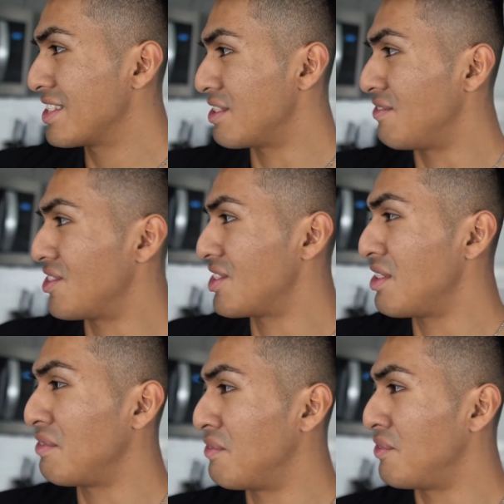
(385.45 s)
sufficient
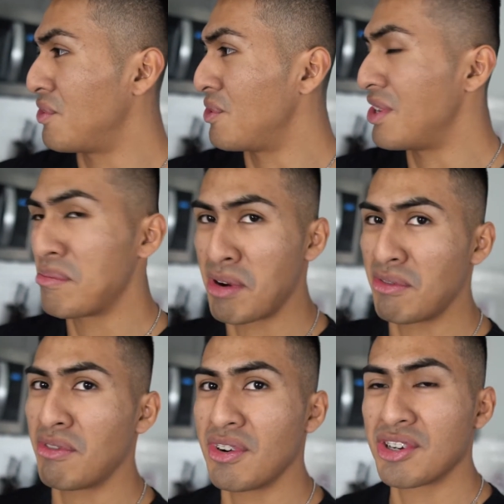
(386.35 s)
enough food in my
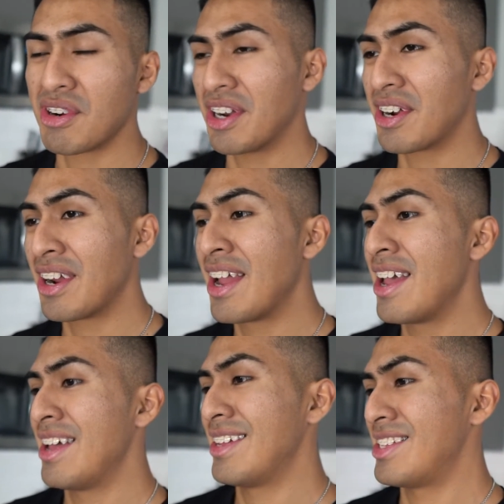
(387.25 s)
refrigerator
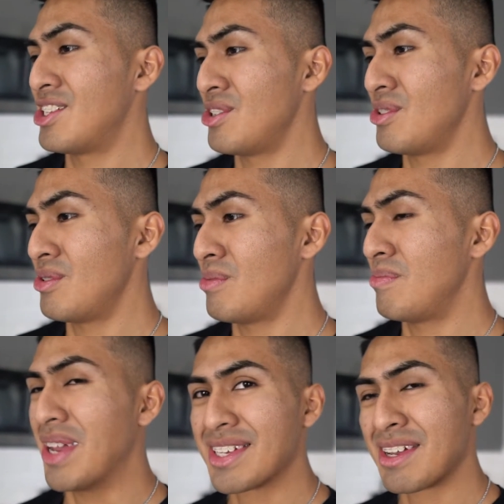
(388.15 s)
to
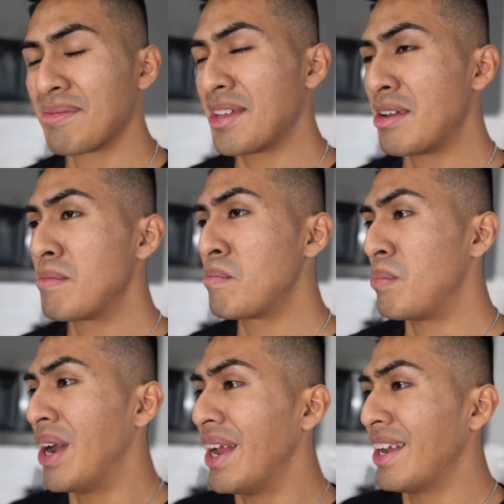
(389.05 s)
make something,
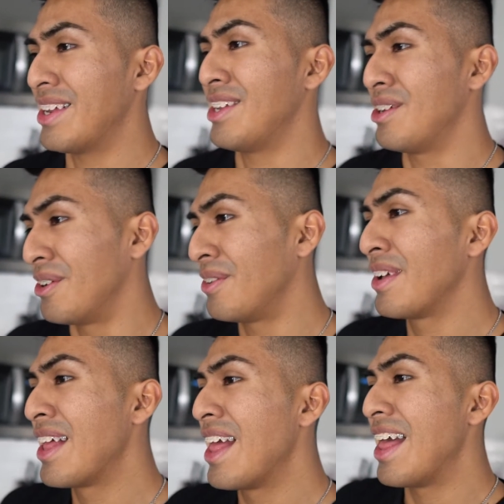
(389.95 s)
but you know,
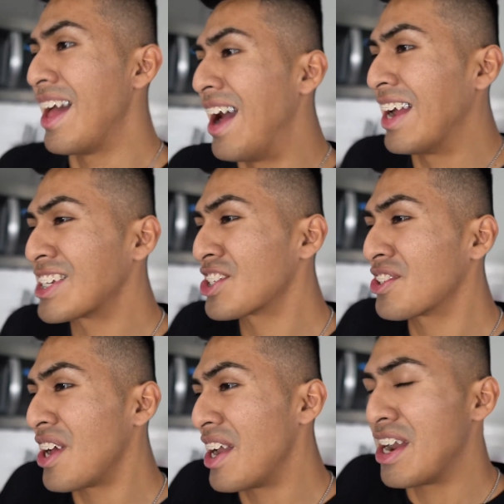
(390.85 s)
I just
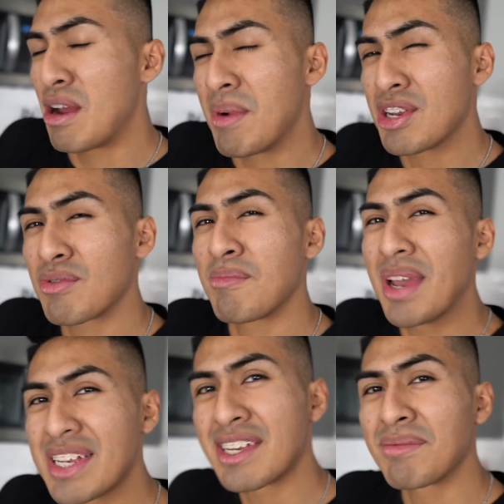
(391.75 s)
thought I might as well
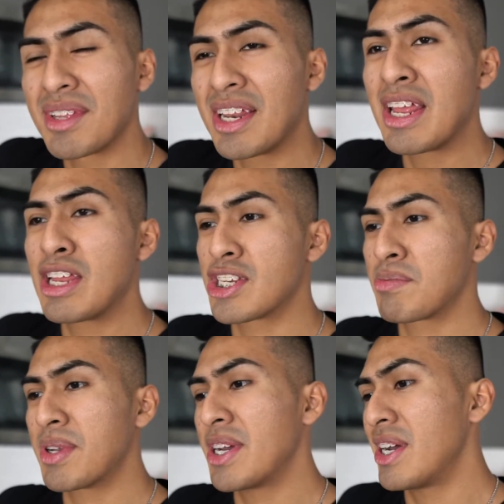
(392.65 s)
make something,
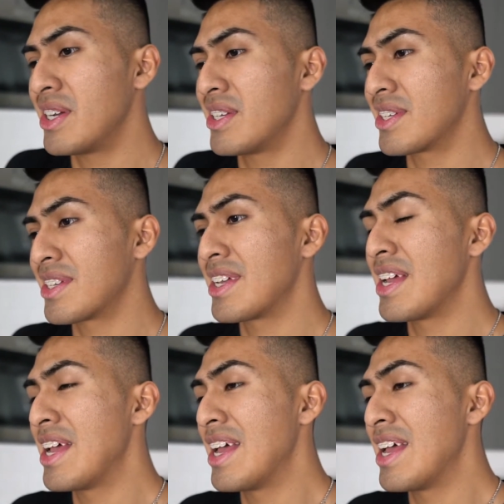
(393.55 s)
just because